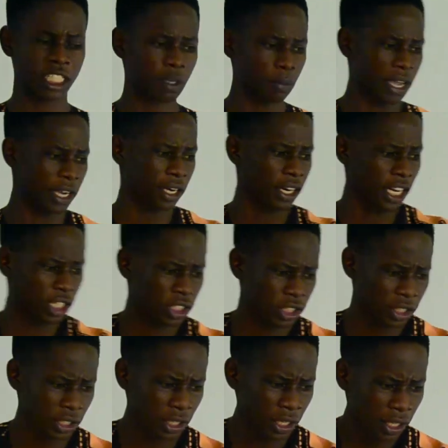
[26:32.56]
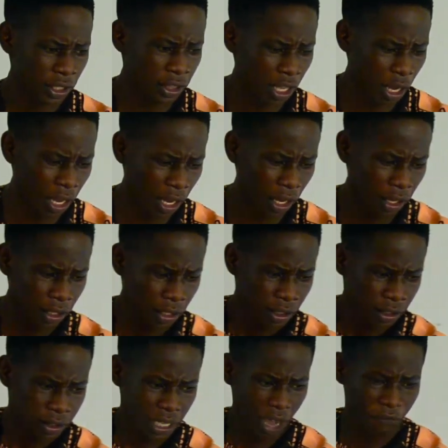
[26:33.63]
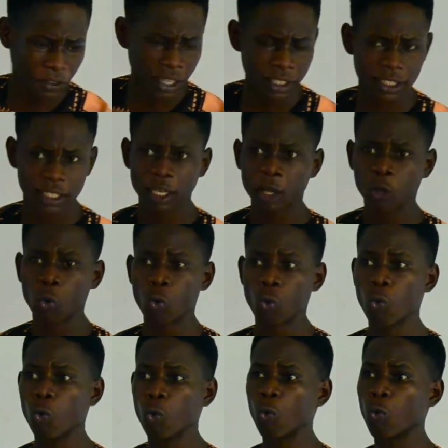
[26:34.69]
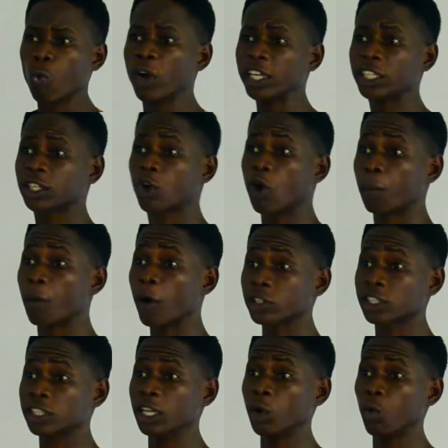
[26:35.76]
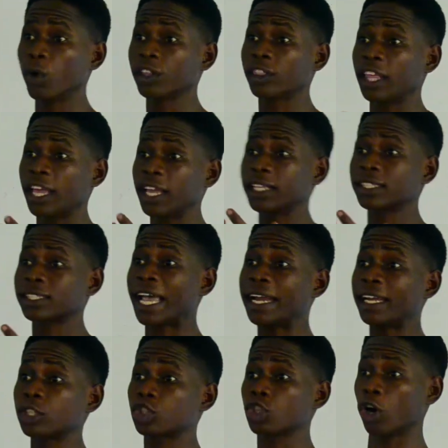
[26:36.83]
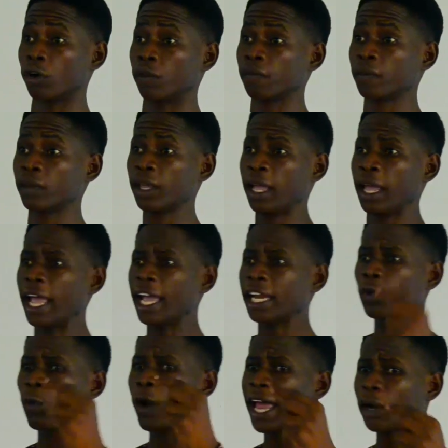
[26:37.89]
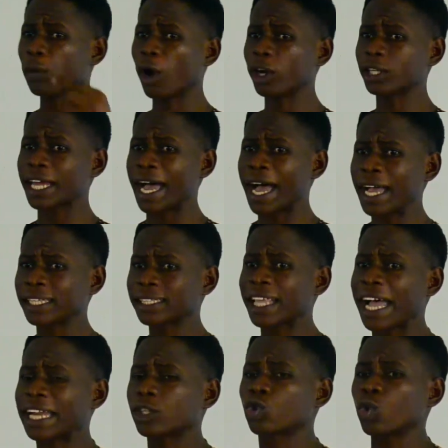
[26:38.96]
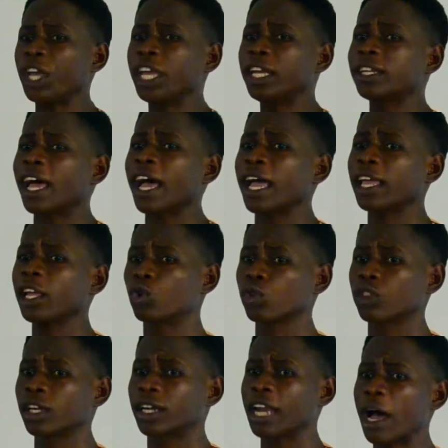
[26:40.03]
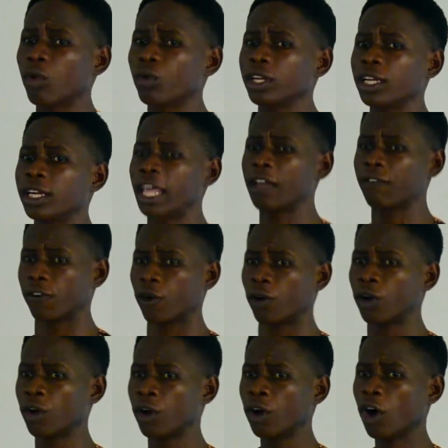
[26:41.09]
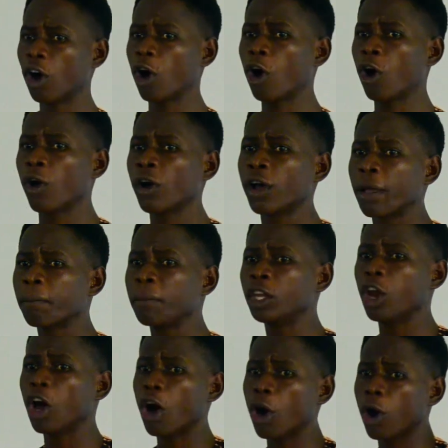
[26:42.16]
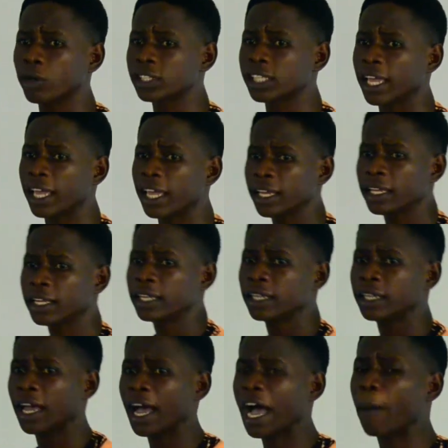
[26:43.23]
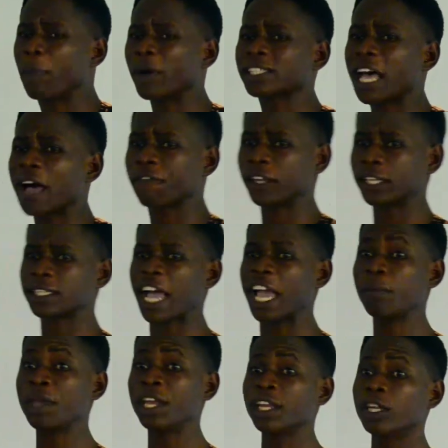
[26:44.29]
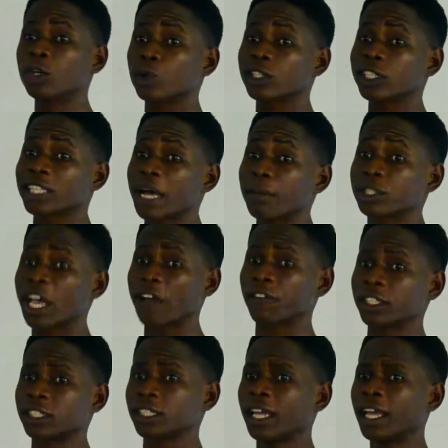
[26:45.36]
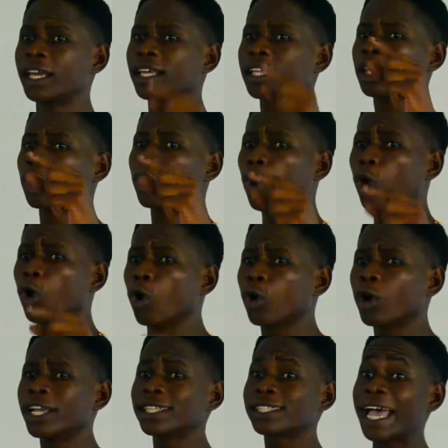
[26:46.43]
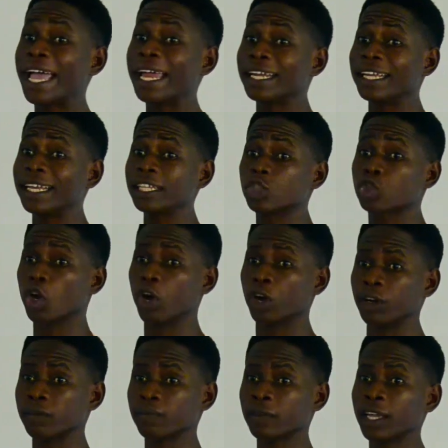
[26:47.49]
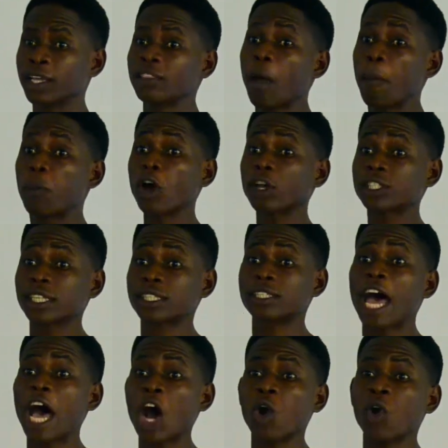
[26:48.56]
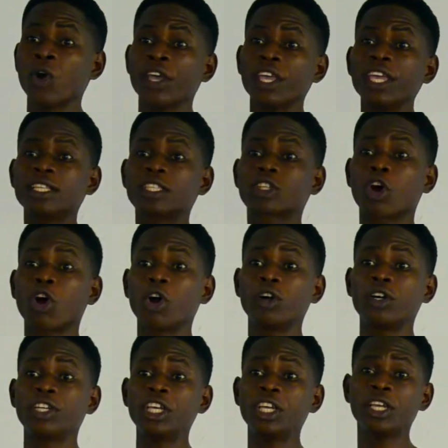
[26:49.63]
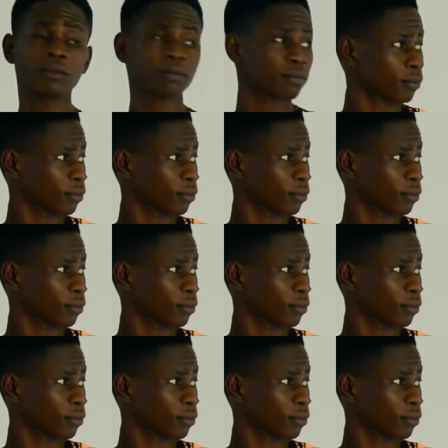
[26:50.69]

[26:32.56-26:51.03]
it may reach the surface which composed with the sandstone. And when water starts to enter into the ground level or below the upper surface, I mean into the subsurface, through sandy stone, the process now is called the